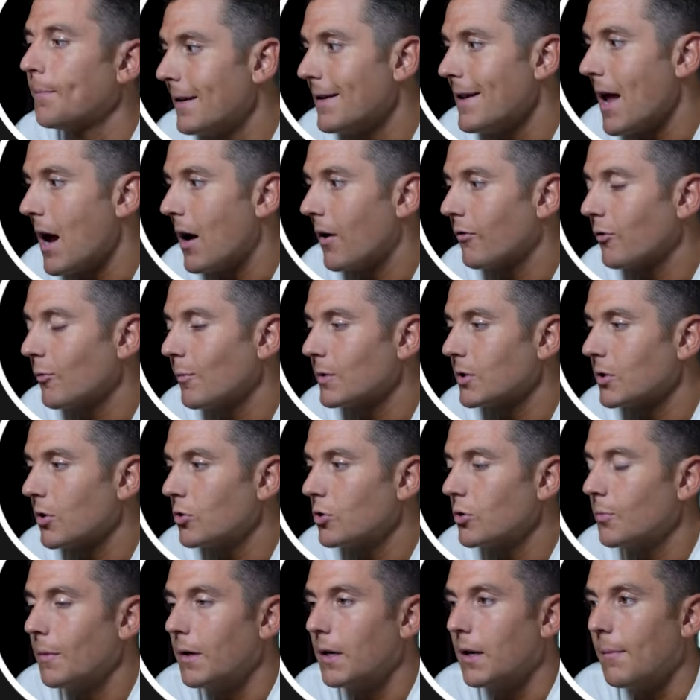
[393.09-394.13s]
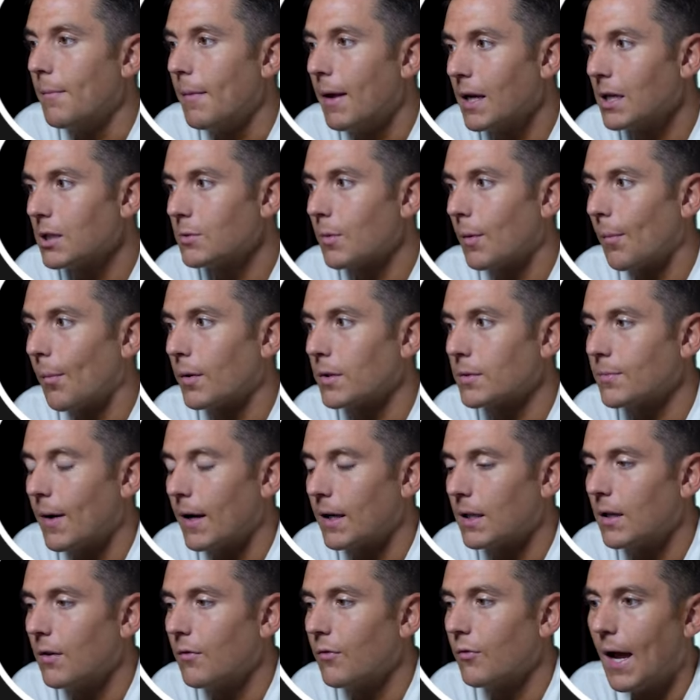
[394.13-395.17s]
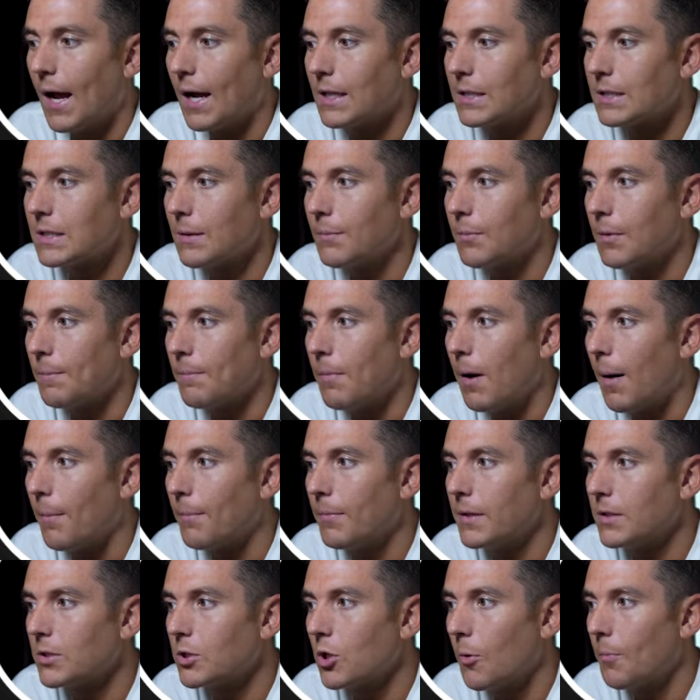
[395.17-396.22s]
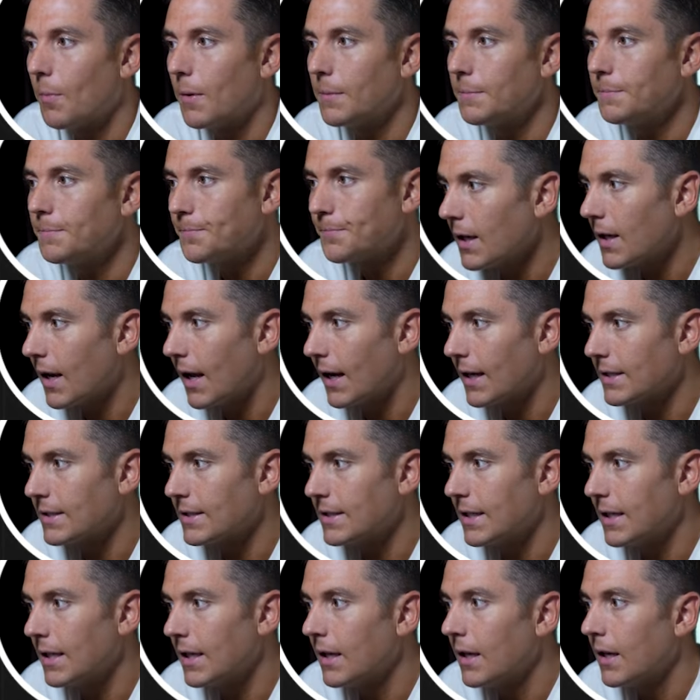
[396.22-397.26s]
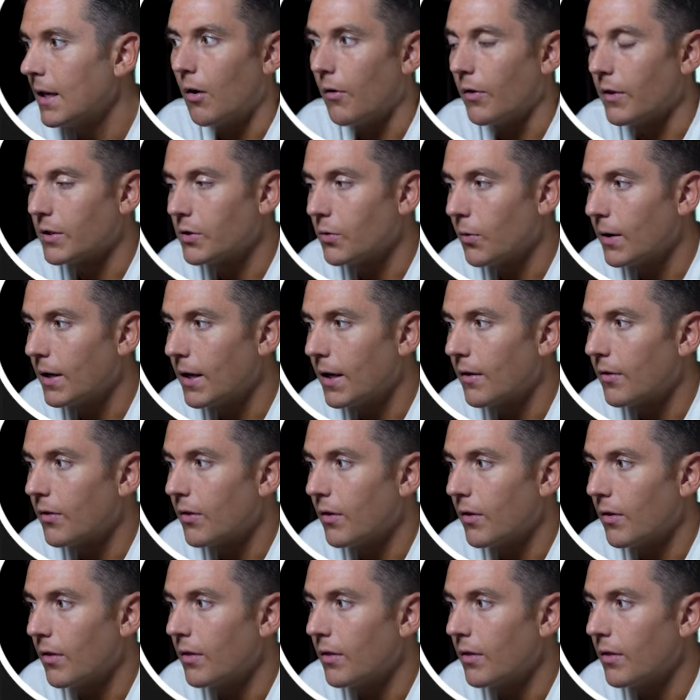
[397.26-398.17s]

Now from a social media management perspective, I can simply pop this open and I can see on the 20th,